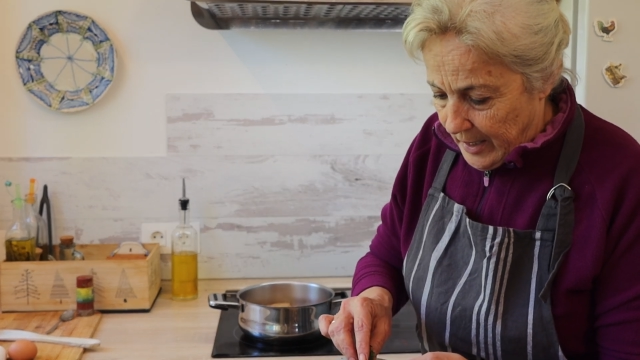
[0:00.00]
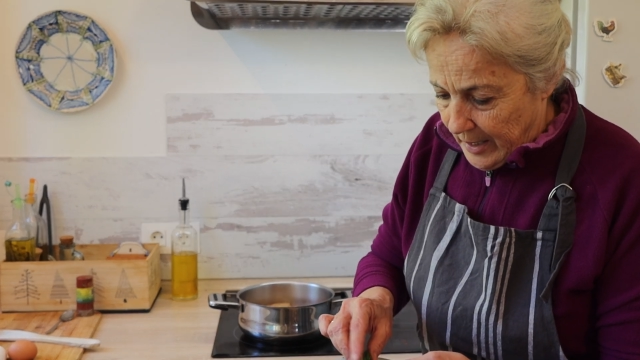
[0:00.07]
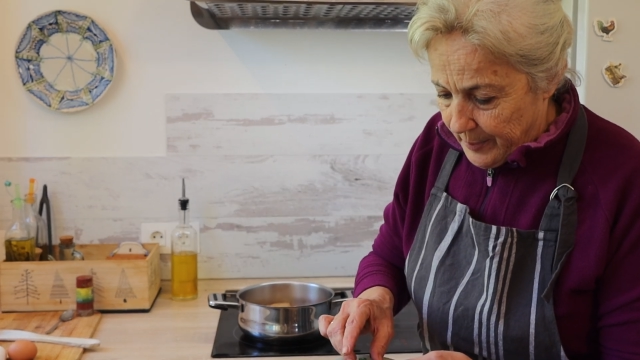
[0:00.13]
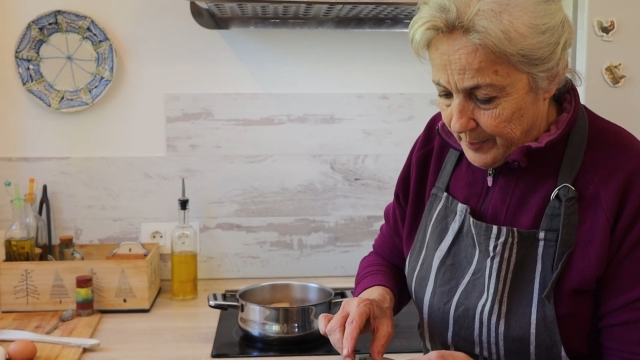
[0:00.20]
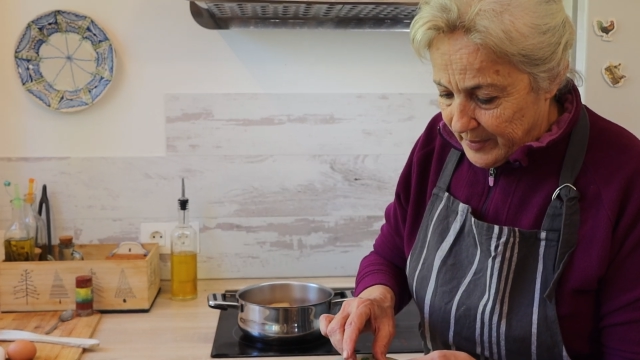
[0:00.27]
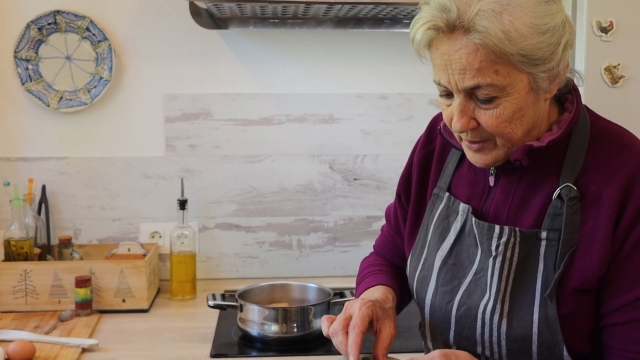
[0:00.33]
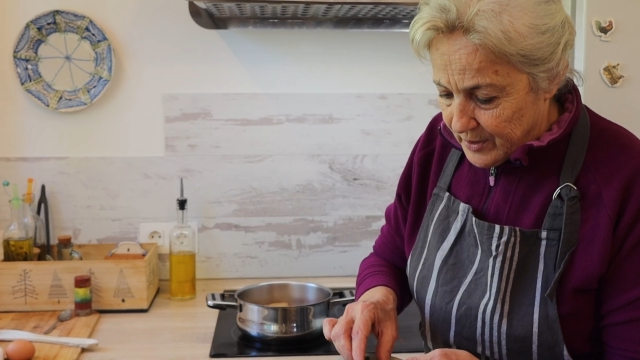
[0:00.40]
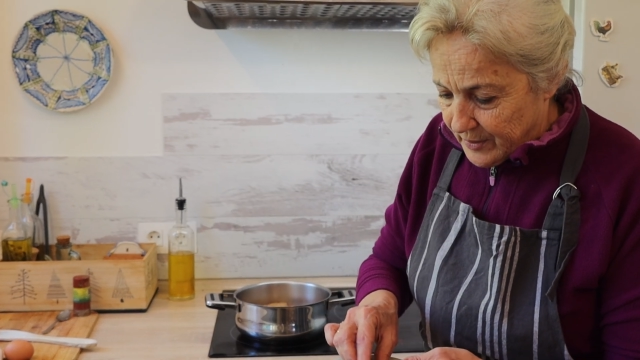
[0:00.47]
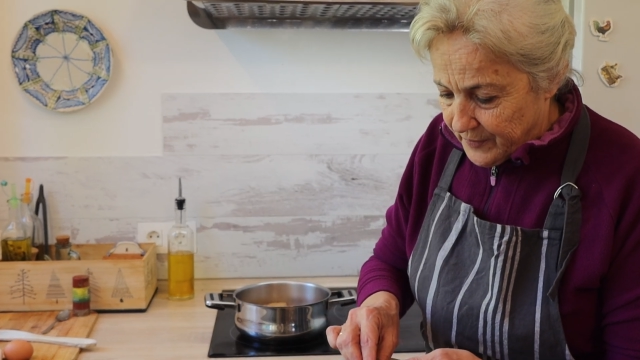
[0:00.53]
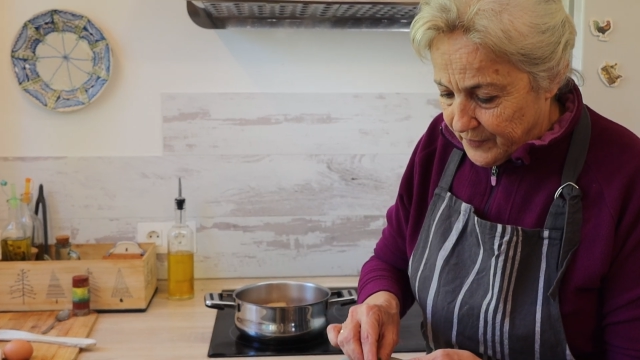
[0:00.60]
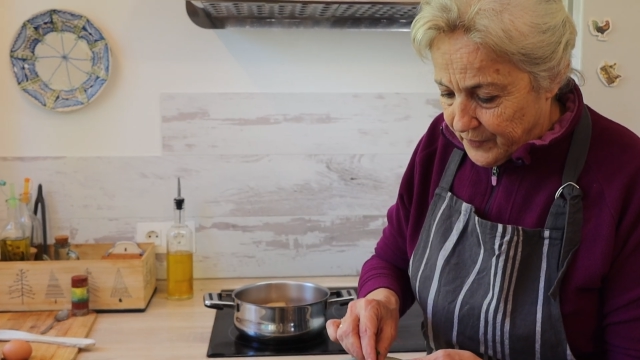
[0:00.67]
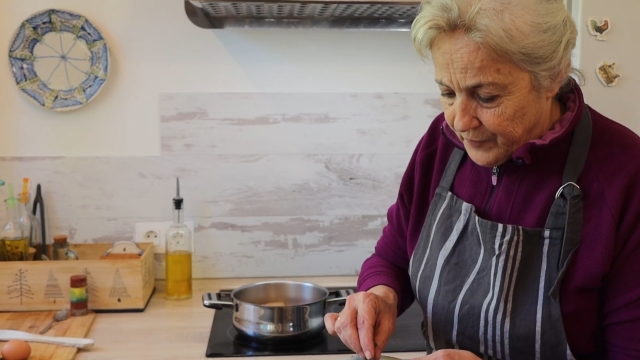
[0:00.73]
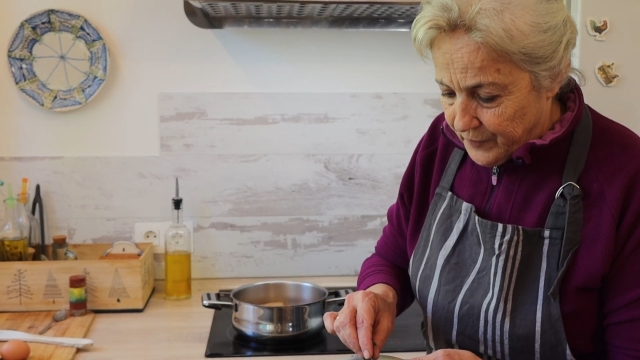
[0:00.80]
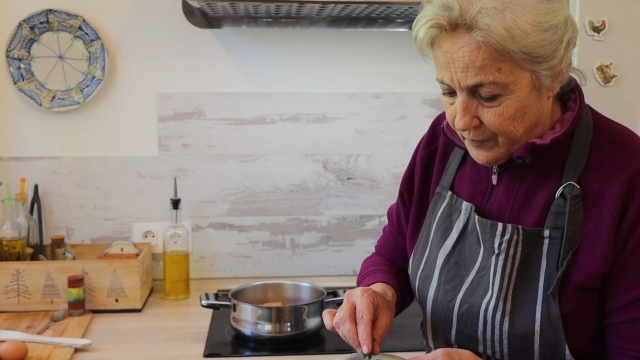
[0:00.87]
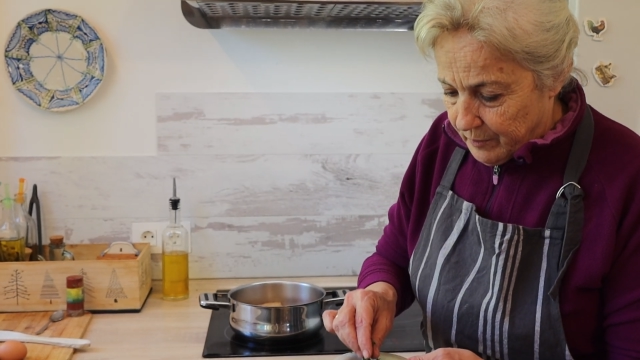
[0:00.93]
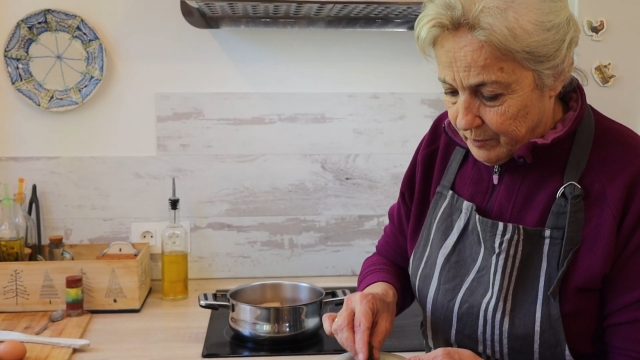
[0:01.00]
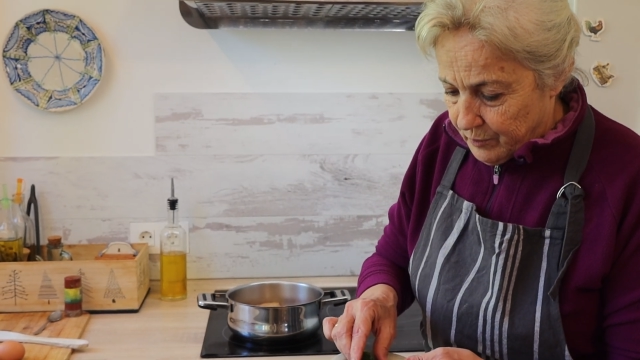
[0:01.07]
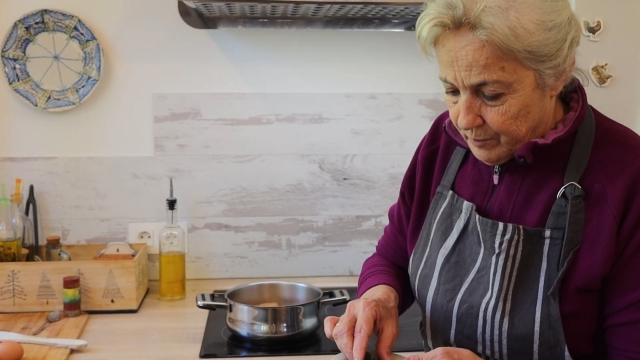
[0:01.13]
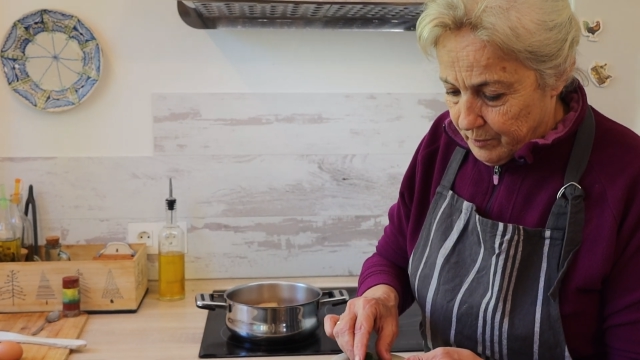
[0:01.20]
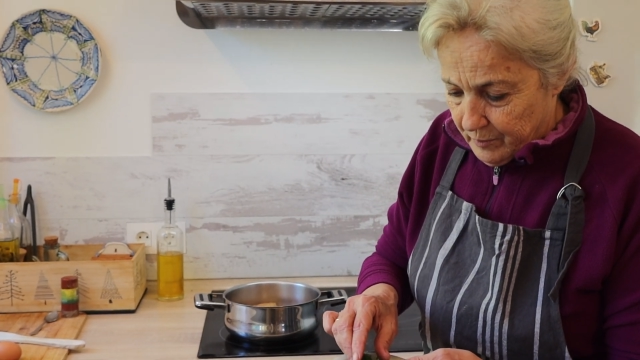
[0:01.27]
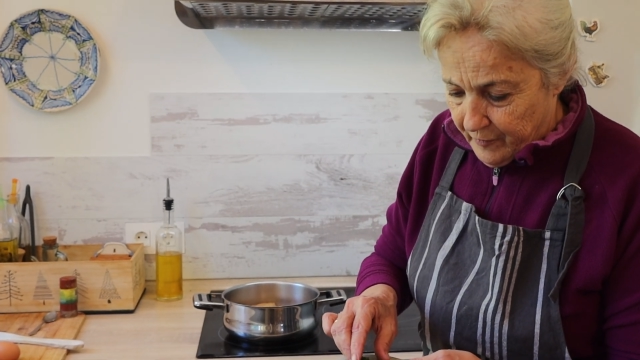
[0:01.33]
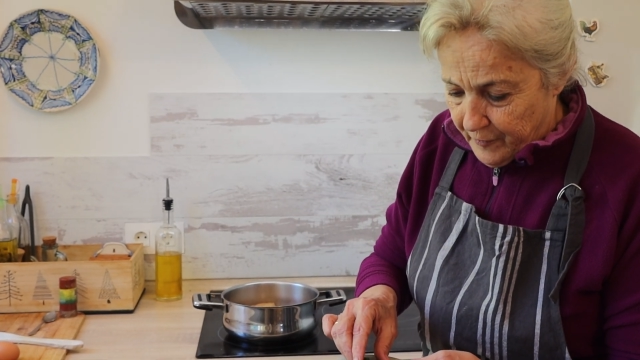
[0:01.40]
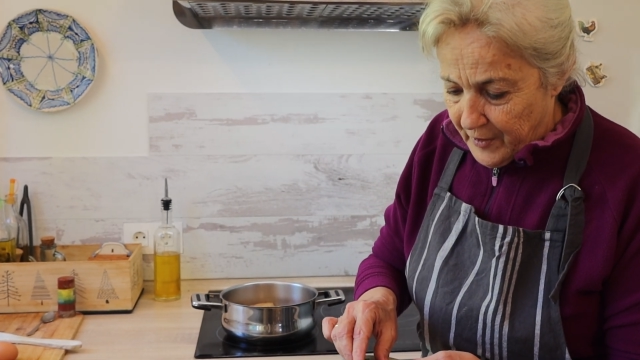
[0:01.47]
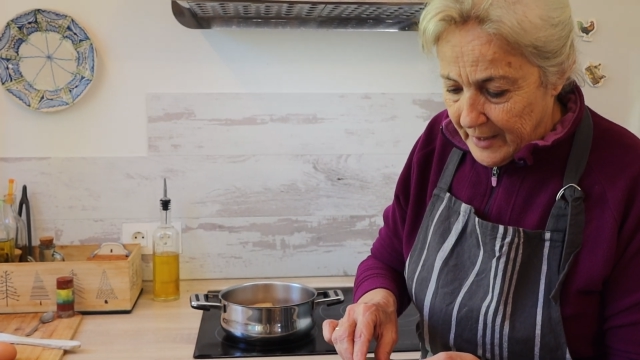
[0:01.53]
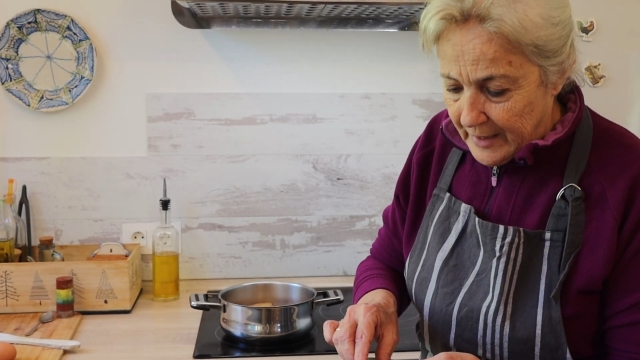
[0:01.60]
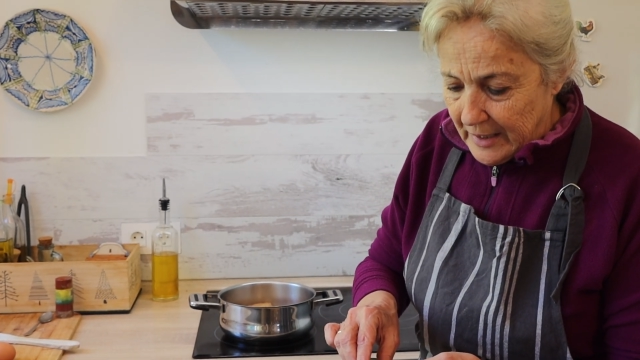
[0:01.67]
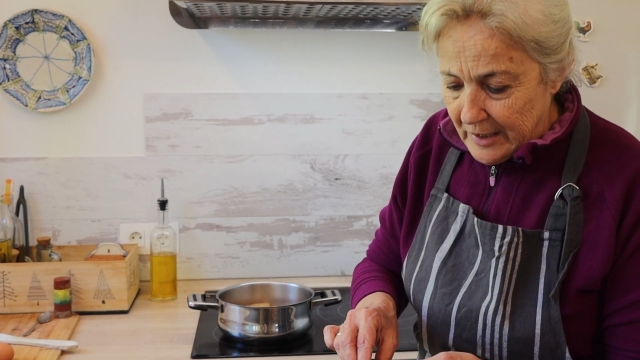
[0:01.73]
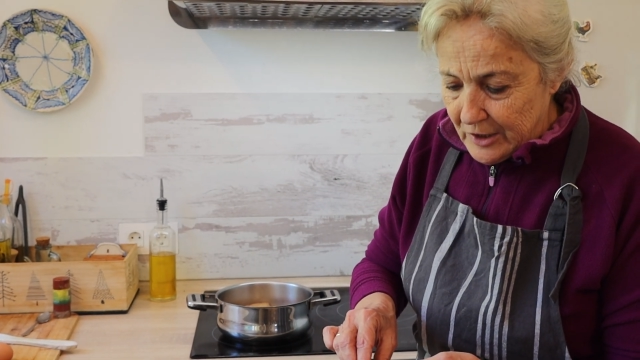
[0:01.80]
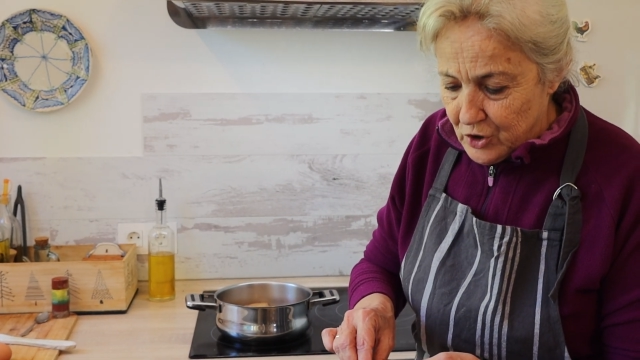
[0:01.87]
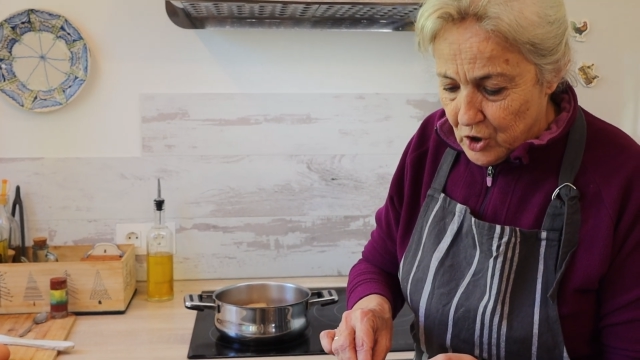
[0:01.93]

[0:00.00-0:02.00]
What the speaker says: a bit of finely